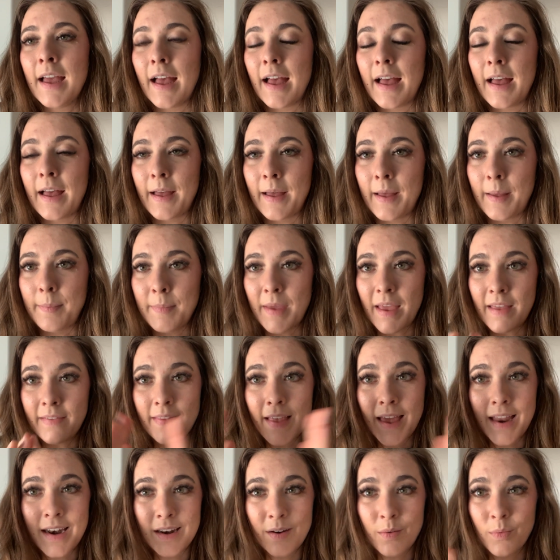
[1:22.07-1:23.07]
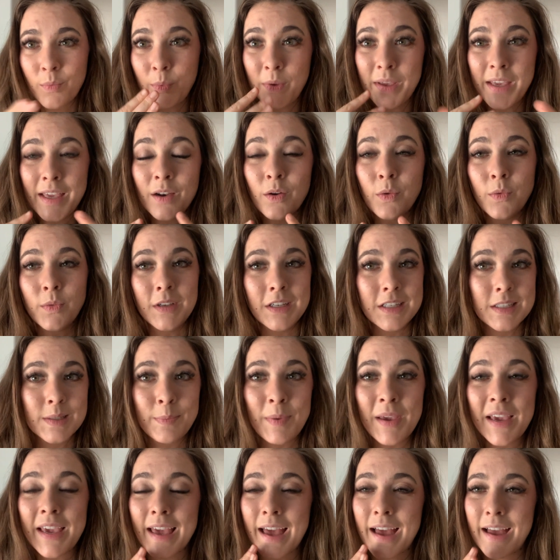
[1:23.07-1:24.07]
And then we can only
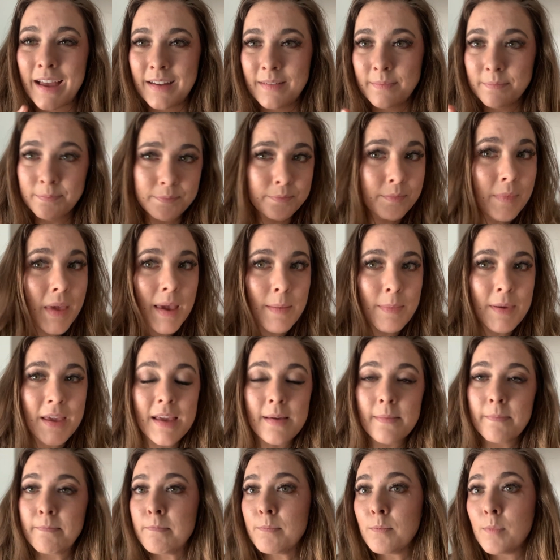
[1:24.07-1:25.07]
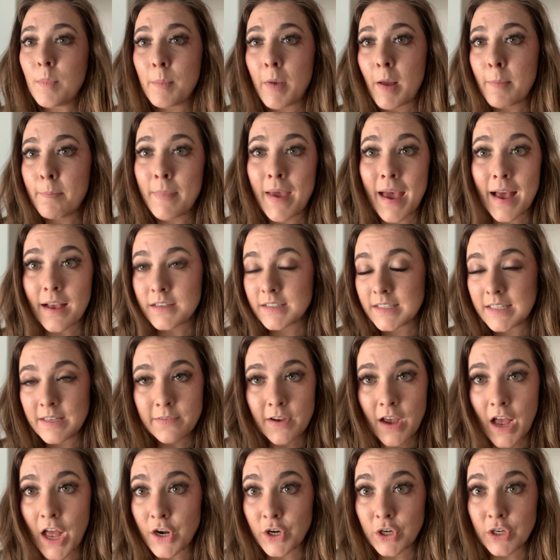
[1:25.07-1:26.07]
speak at maybe a max of
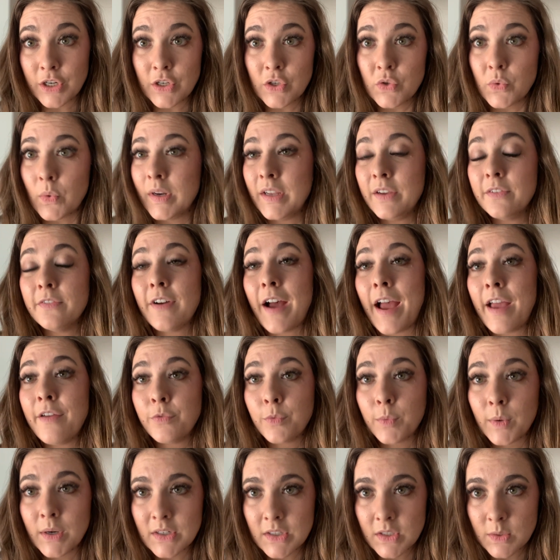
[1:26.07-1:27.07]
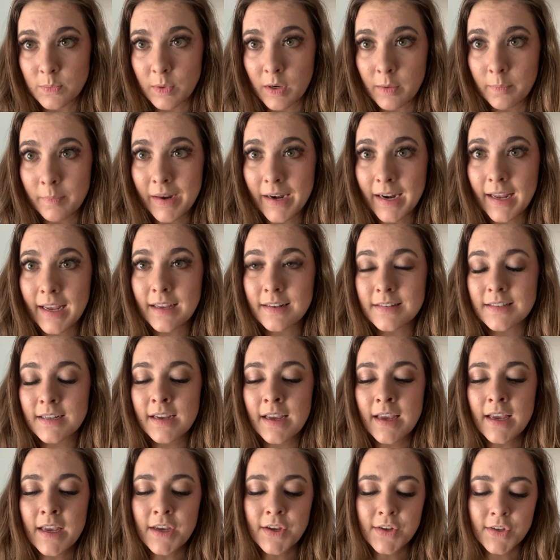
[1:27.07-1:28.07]
125 words per minute.
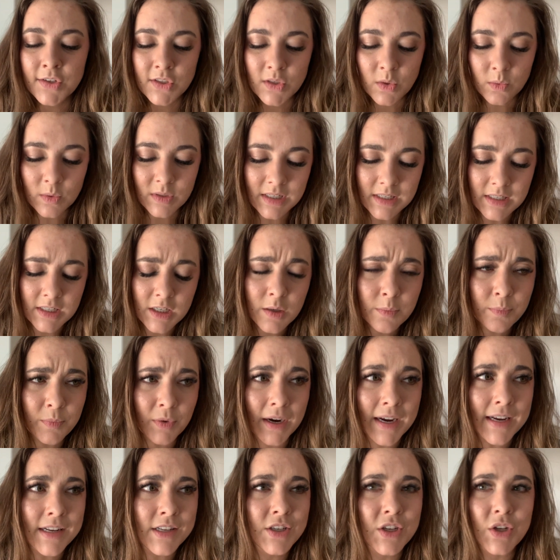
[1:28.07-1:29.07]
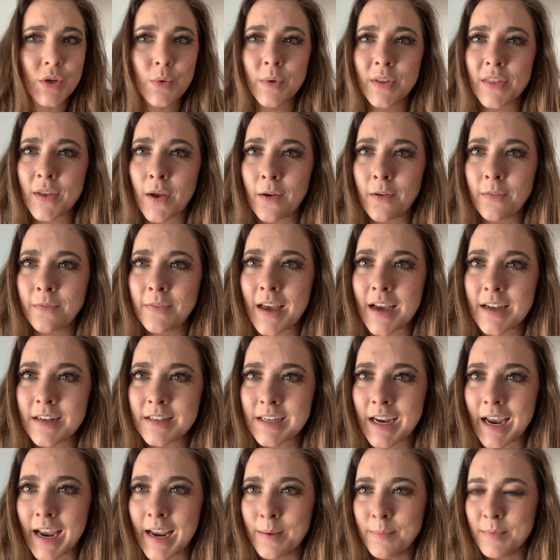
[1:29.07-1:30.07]
So what does your brain do with all of that
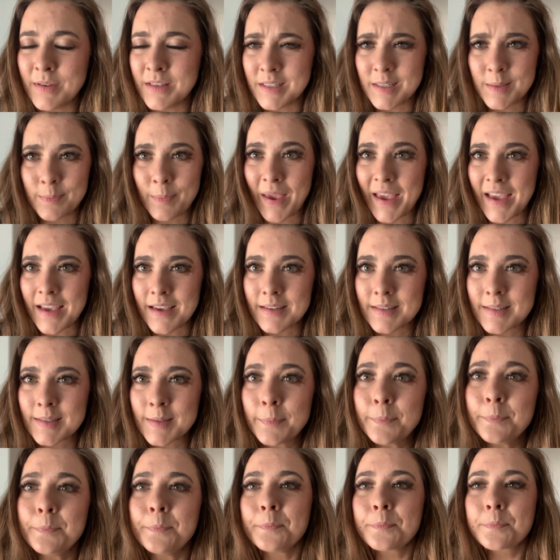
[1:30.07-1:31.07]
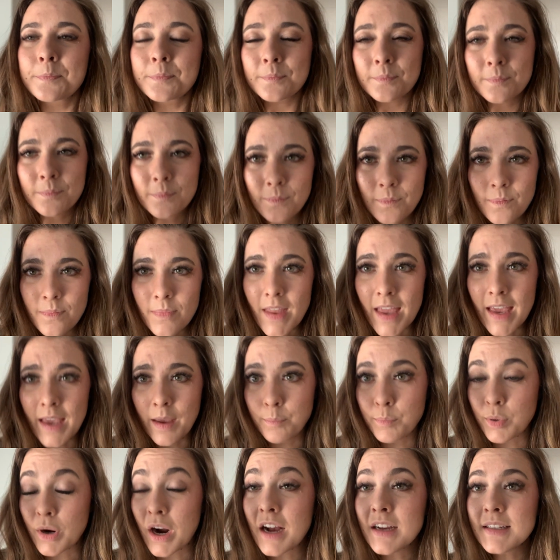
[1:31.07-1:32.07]
time and space
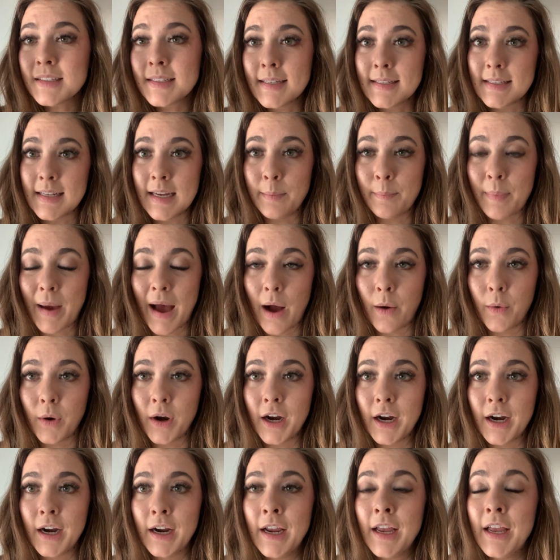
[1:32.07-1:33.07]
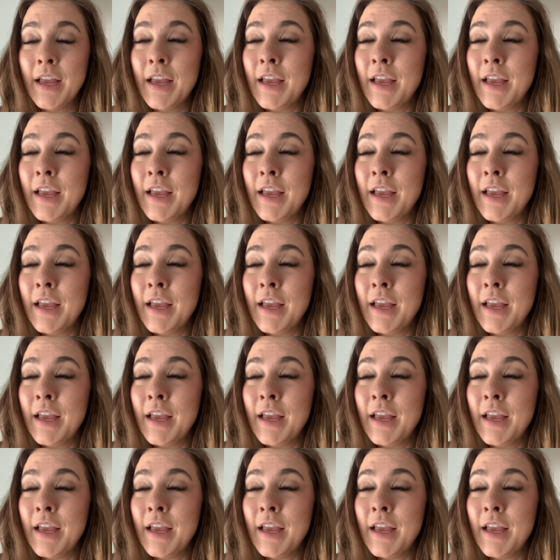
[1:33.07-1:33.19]
and processing power?